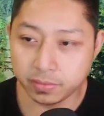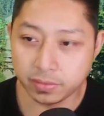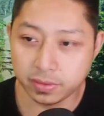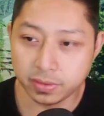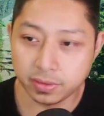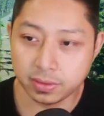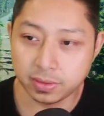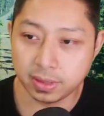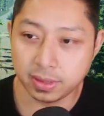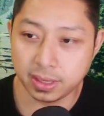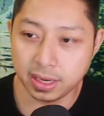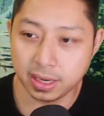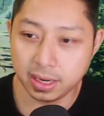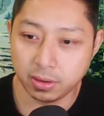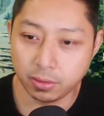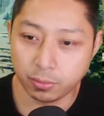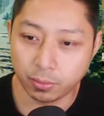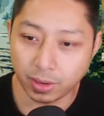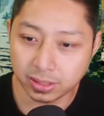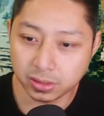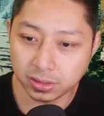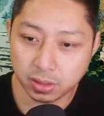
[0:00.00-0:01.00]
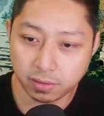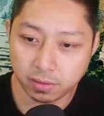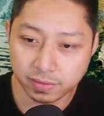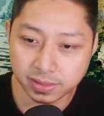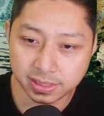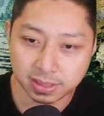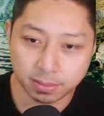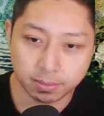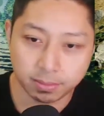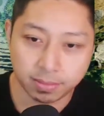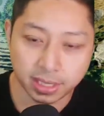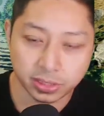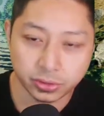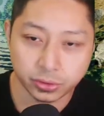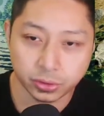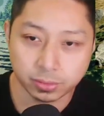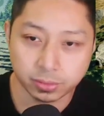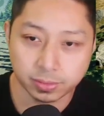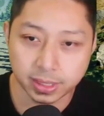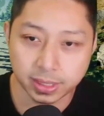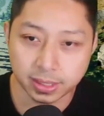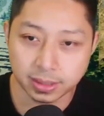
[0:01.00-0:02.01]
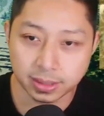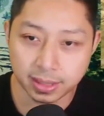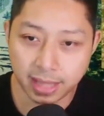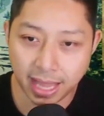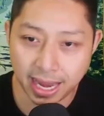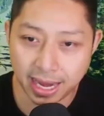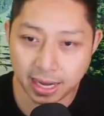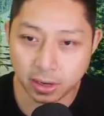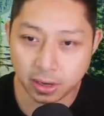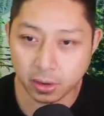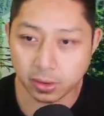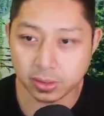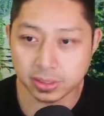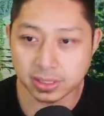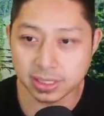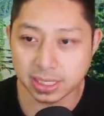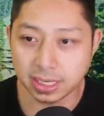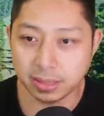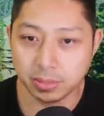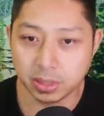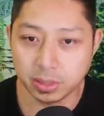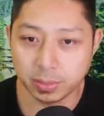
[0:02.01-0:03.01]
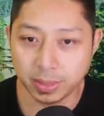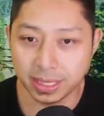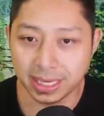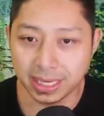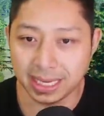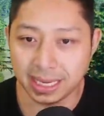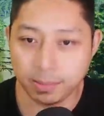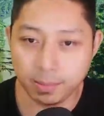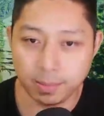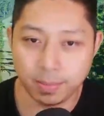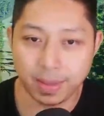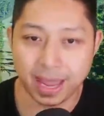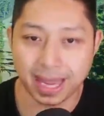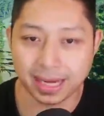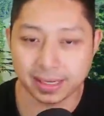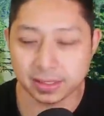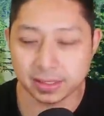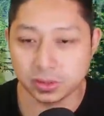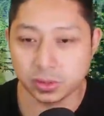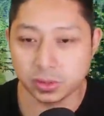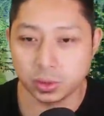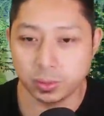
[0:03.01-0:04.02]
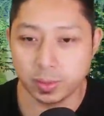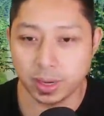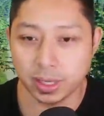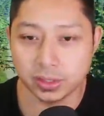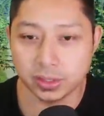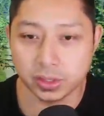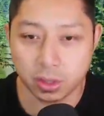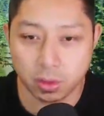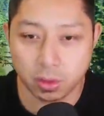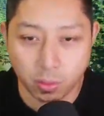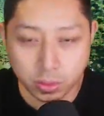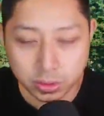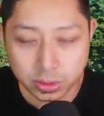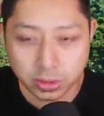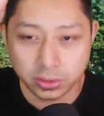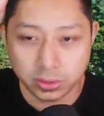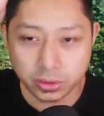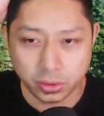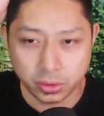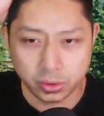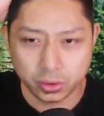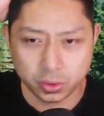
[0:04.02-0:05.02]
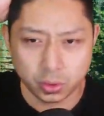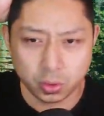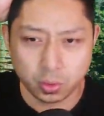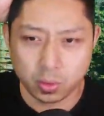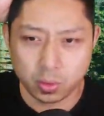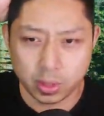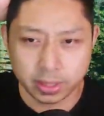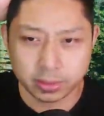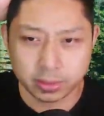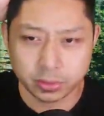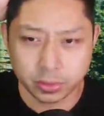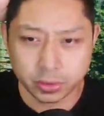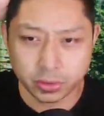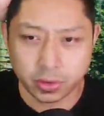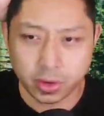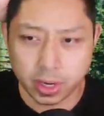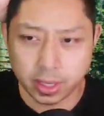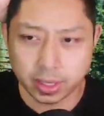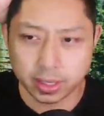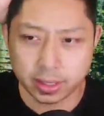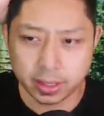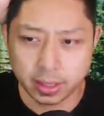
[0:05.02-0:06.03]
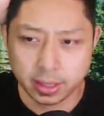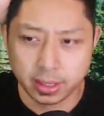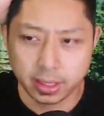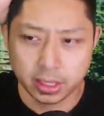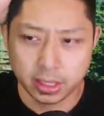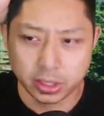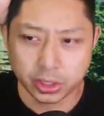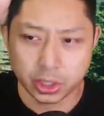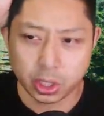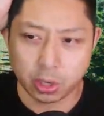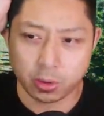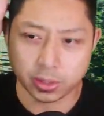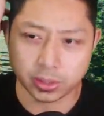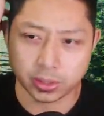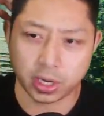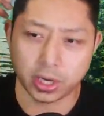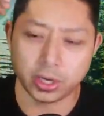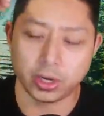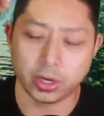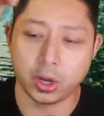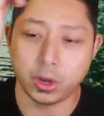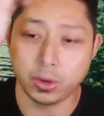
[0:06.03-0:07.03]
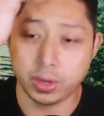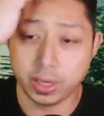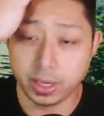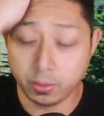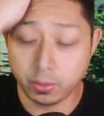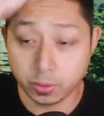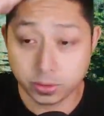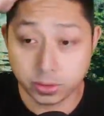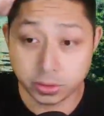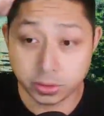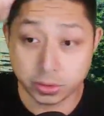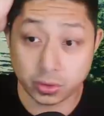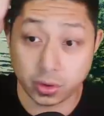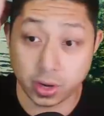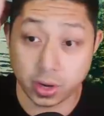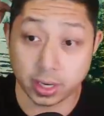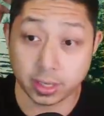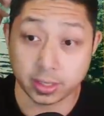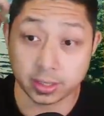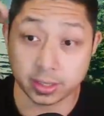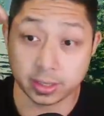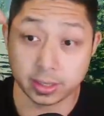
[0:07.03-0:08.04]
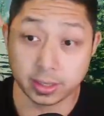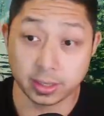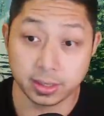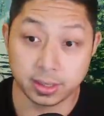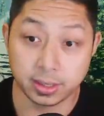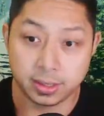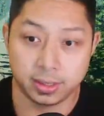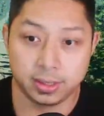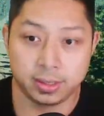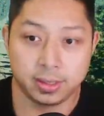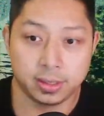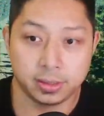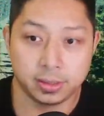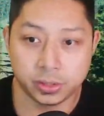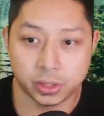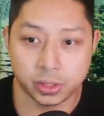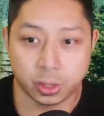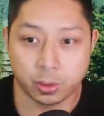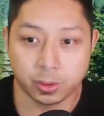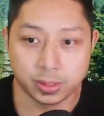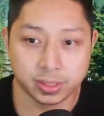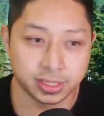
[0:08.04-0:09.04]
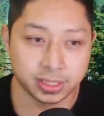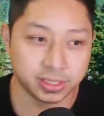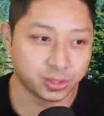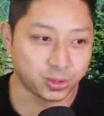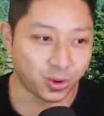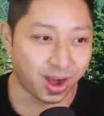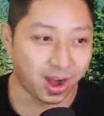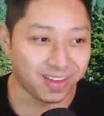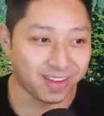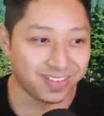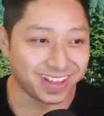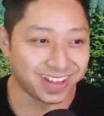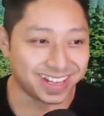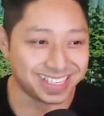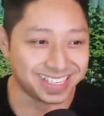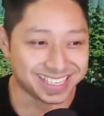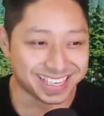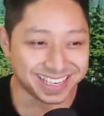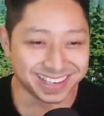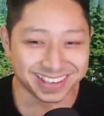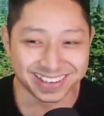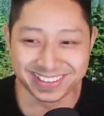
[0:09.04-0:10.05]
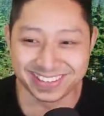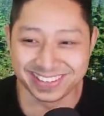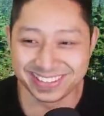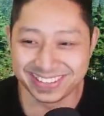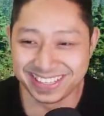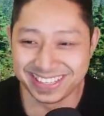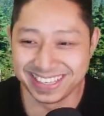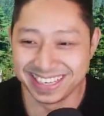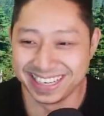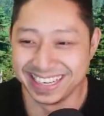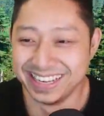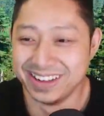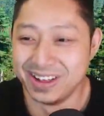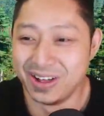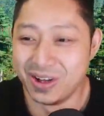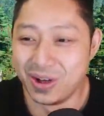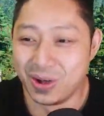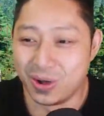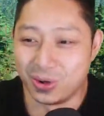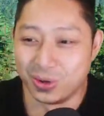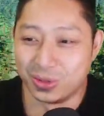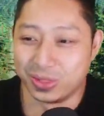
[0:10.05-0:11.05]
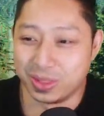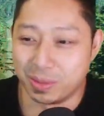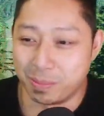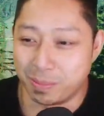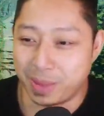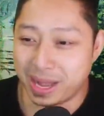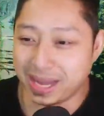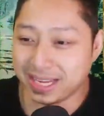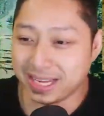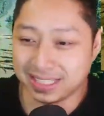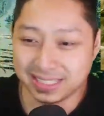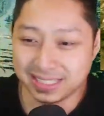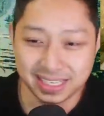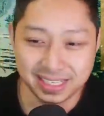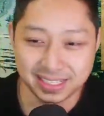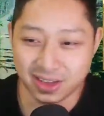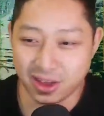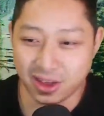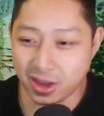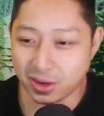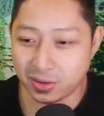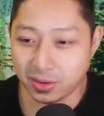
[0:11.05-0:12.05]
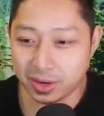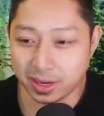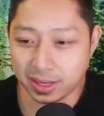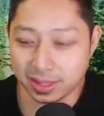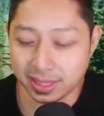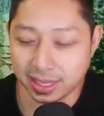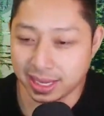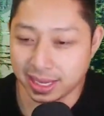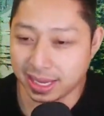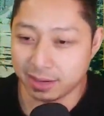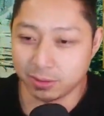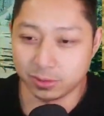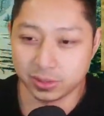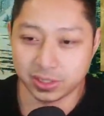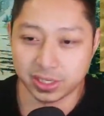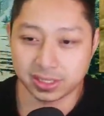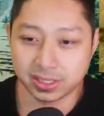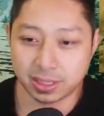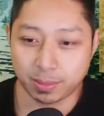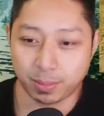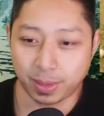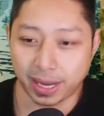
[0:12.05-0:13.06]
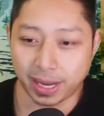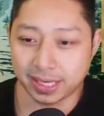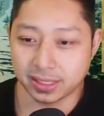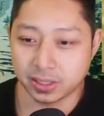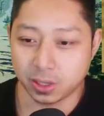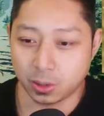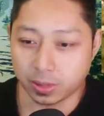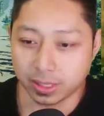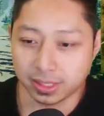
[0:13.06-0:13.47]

He runs over some mushrooms and they don't seem to be impacted too much, so I wasn't too sure what he was trying to show us. I know he wasn't trying to show us his driving skills or the buggy's design or anything. It was just a placeholder.